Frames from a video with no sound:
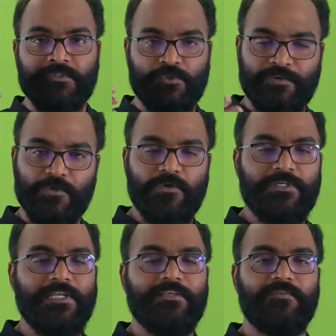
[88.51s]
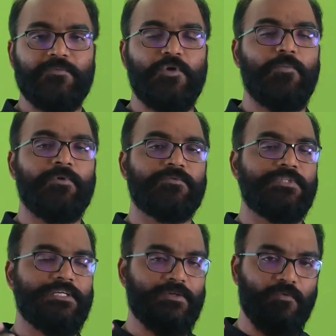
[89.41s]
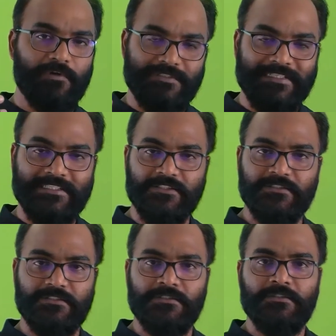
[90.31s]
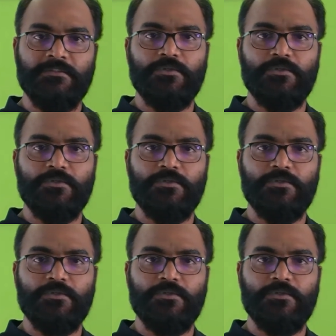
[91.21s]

so when you are dealing with problems that involves integers,